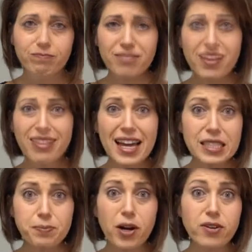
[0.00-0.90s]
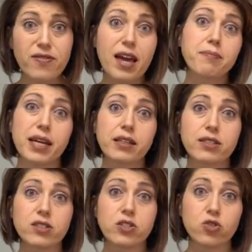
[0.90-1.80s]
The last part of that
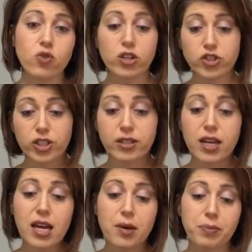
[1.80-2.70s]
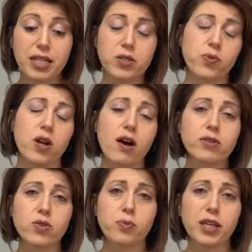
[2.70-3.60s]
balanced instruction piece would
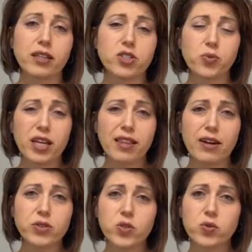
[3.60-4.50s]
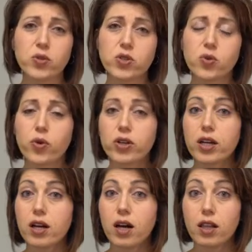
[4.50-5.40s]
also be, do we allow students to work
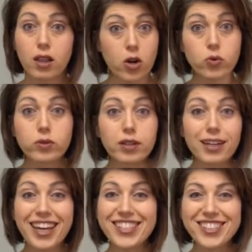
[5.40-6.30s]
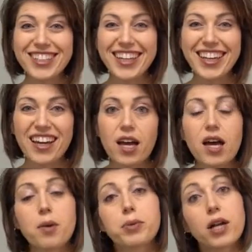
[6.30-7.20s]
alone occasionally,
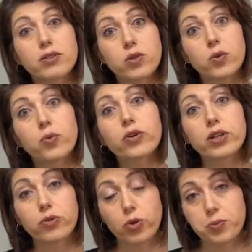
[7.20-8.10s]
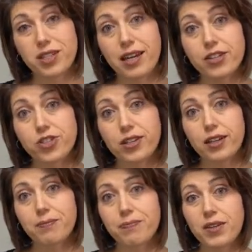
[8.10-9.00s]
but also to work in groups occasionally?